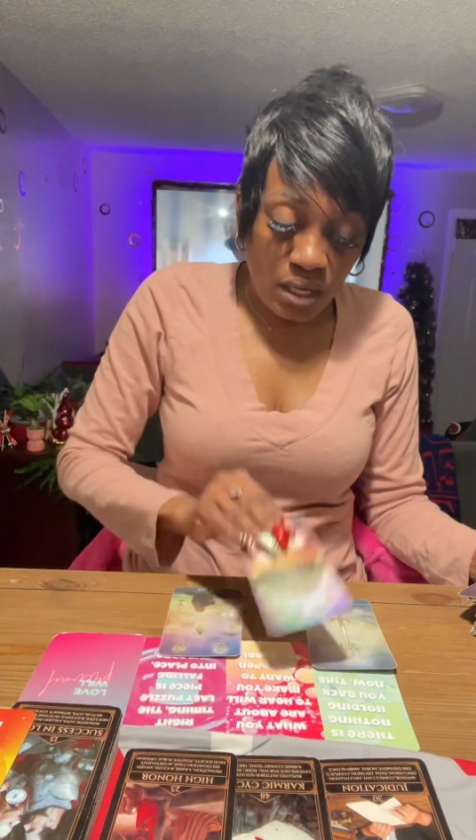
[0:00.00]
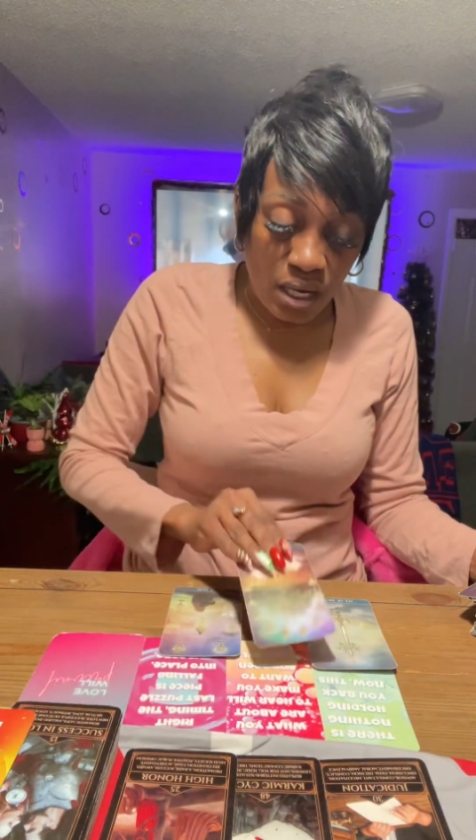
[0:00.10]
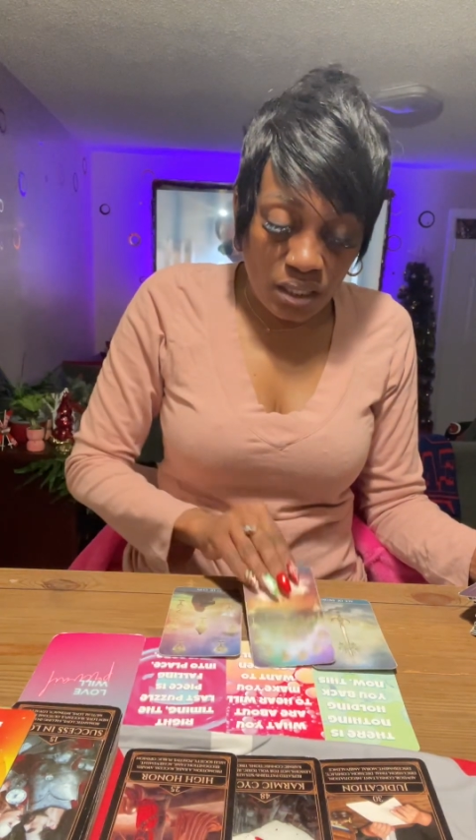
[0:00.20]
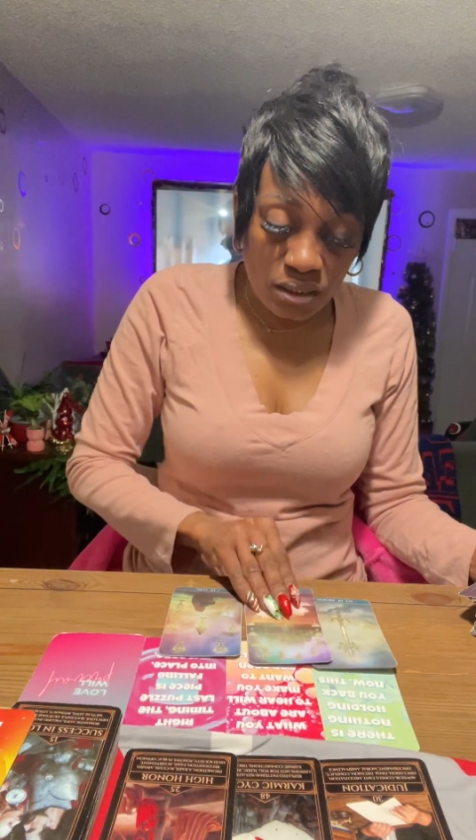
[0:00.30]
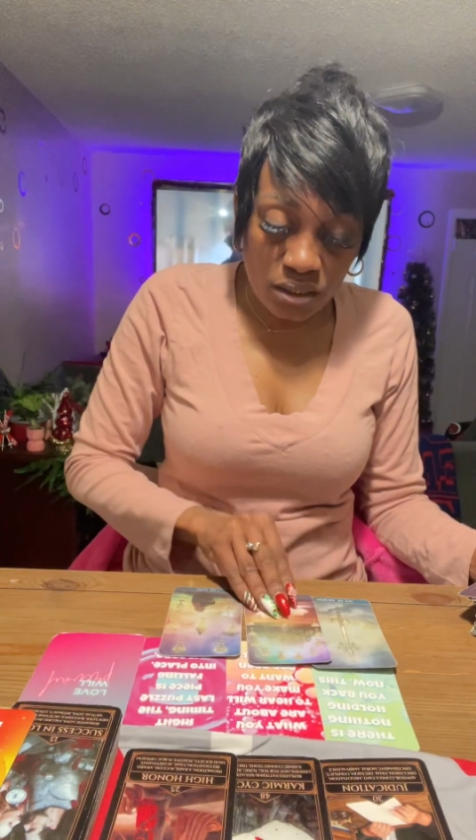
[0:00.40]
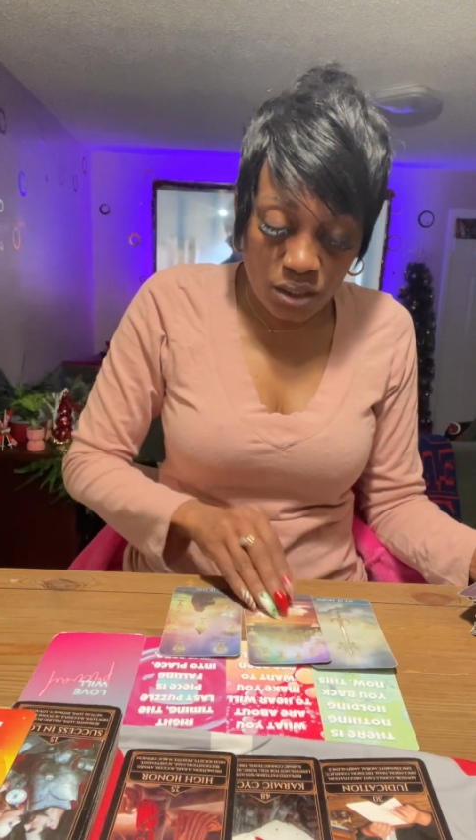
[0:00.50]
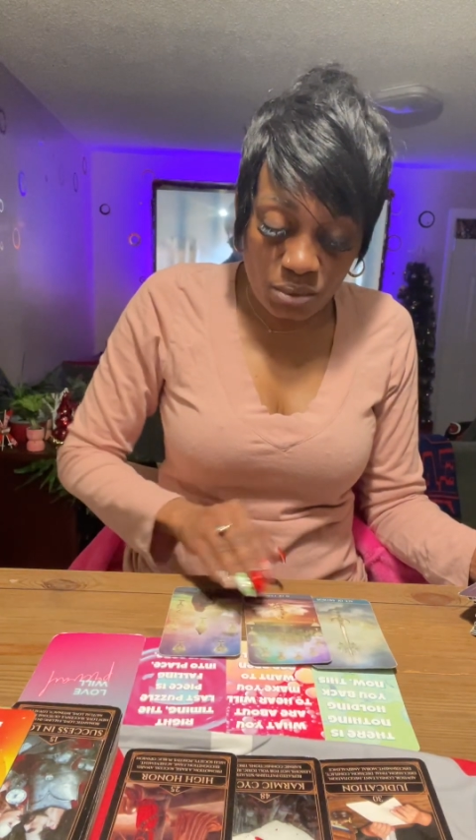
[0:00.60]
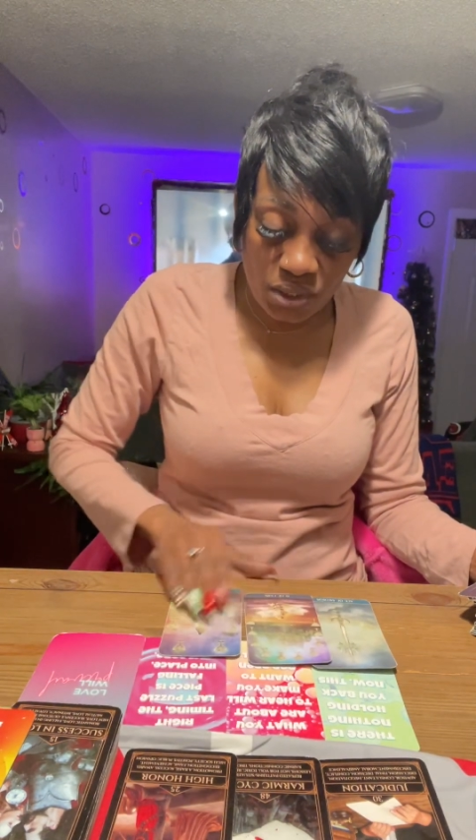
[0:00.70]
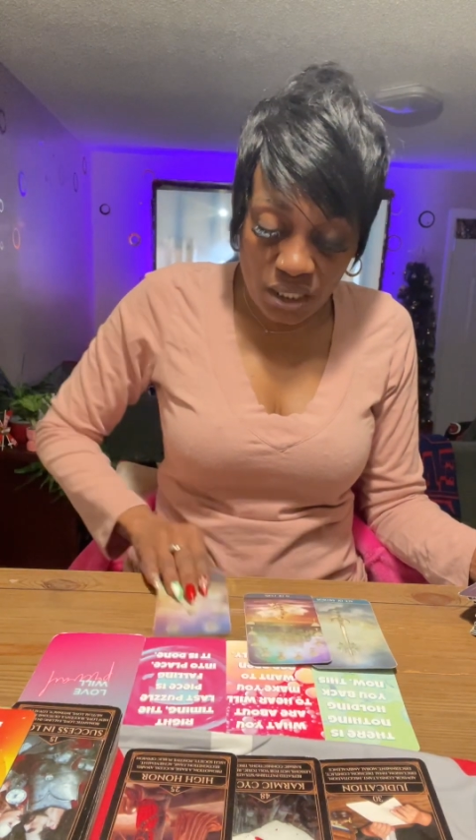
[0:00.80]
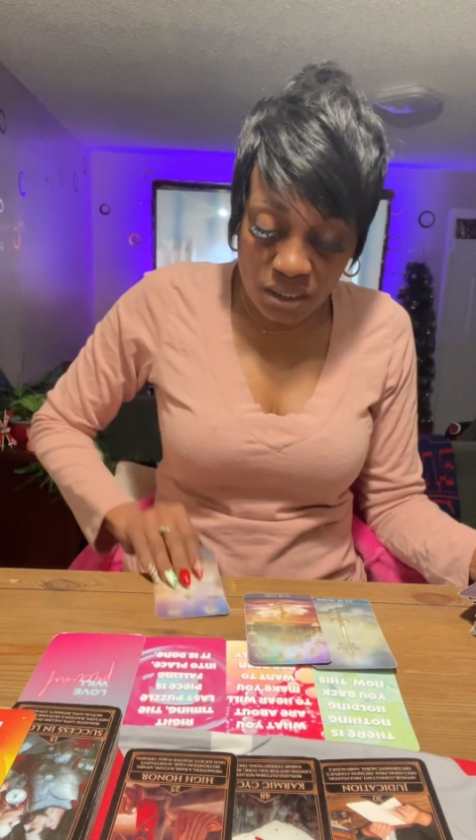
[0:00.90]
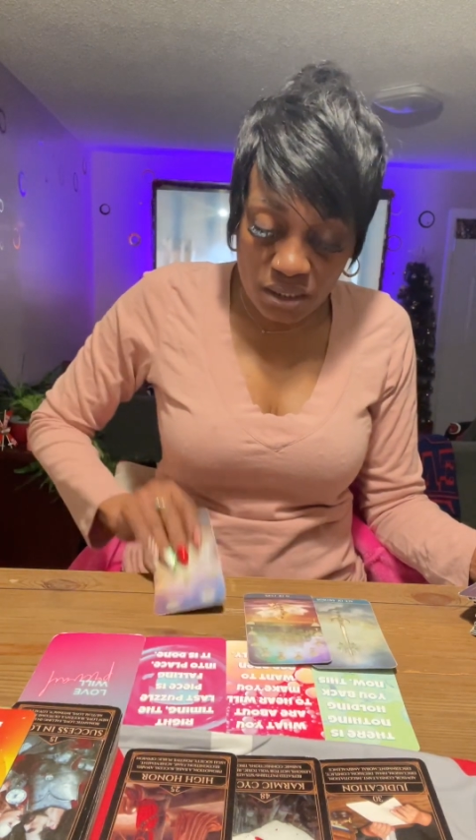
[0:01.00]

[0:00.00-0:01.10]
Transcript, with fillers: how they sit up here and they